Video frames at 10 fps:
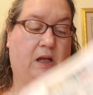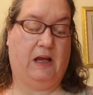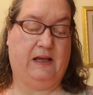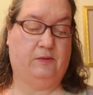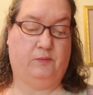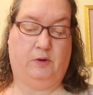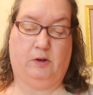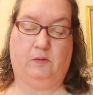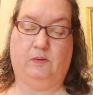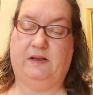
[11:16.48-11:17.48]
I don't
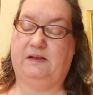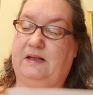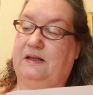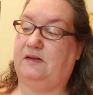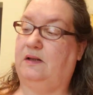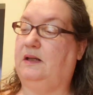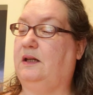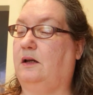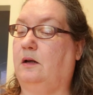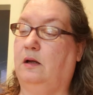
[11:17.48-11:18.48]
know. It says on
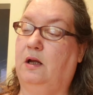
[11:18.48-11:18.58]
here,